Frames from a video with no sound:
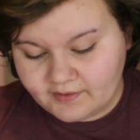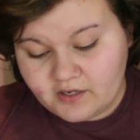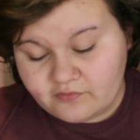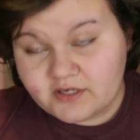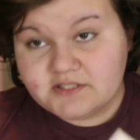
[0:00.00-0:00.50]

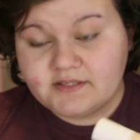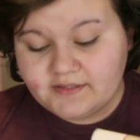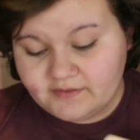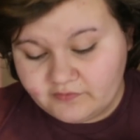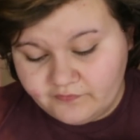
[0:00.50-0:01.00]
Coverage, it
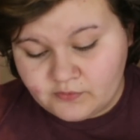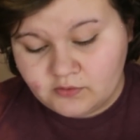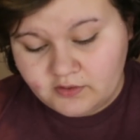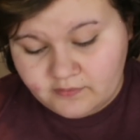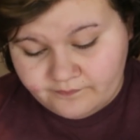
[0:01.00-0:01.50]
says
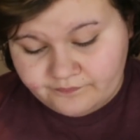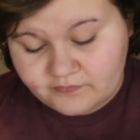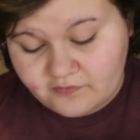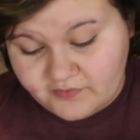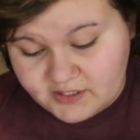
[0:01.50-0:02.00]
full,
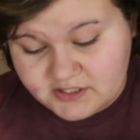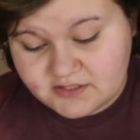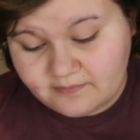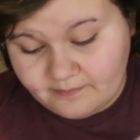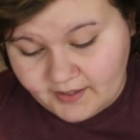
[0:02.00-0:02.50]
finish
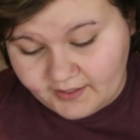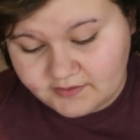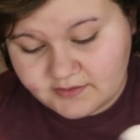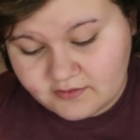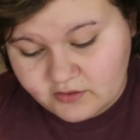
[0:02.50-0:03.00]
matte,
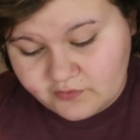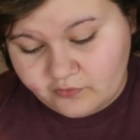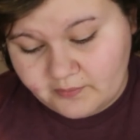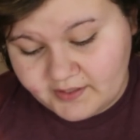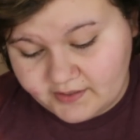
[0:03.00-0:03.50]

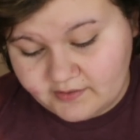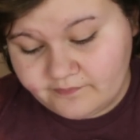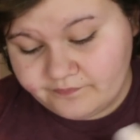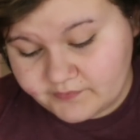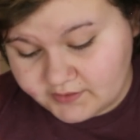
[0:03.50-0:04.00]
formula
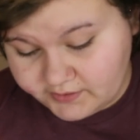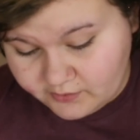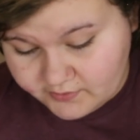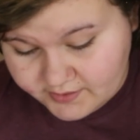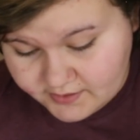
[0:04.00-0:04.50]

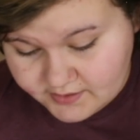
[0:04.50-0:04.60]
liquid,